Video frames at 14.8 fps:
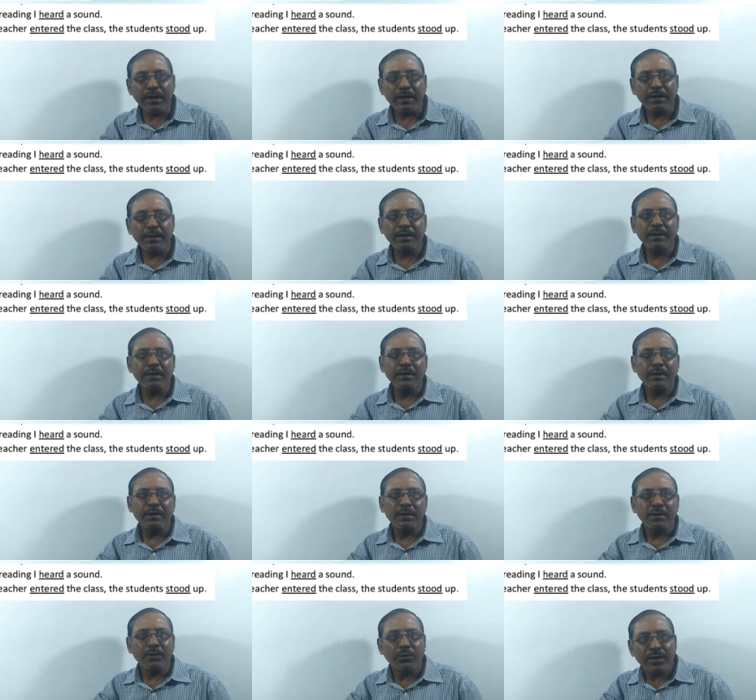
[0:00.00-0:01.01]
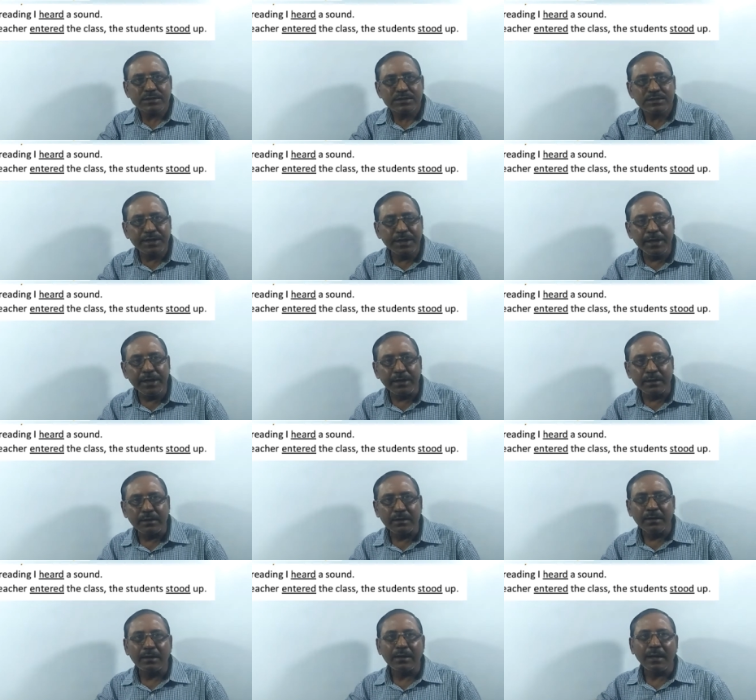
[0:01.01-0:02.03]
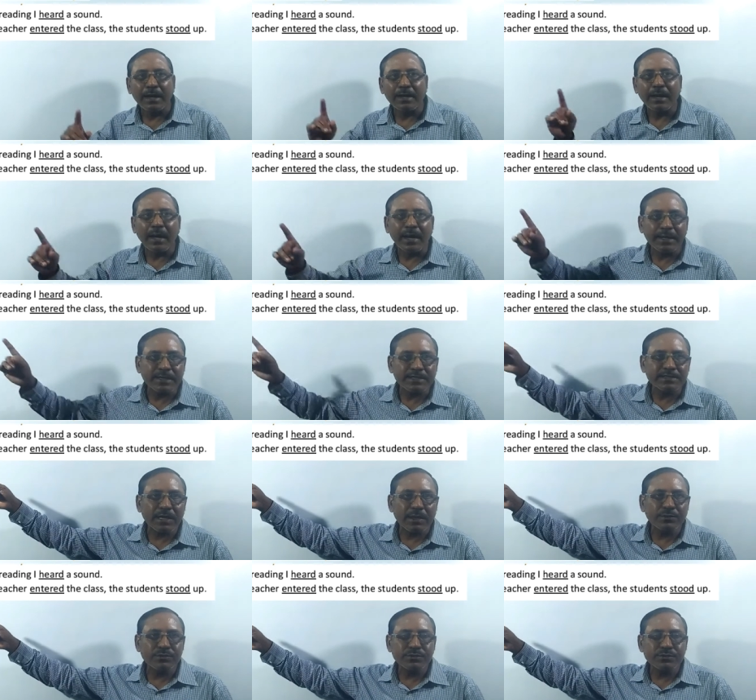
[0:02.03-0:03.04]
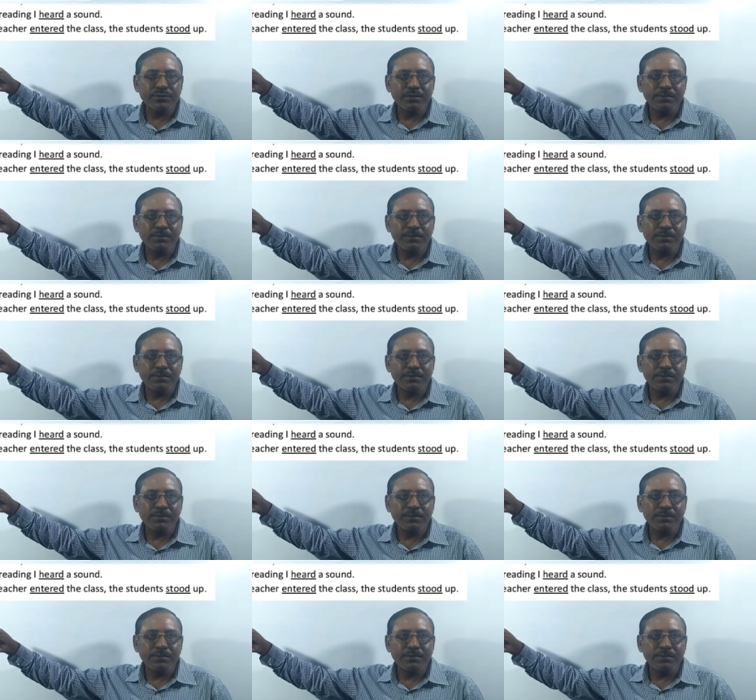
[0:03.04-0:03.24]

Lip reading: I was reading, I heard a sound.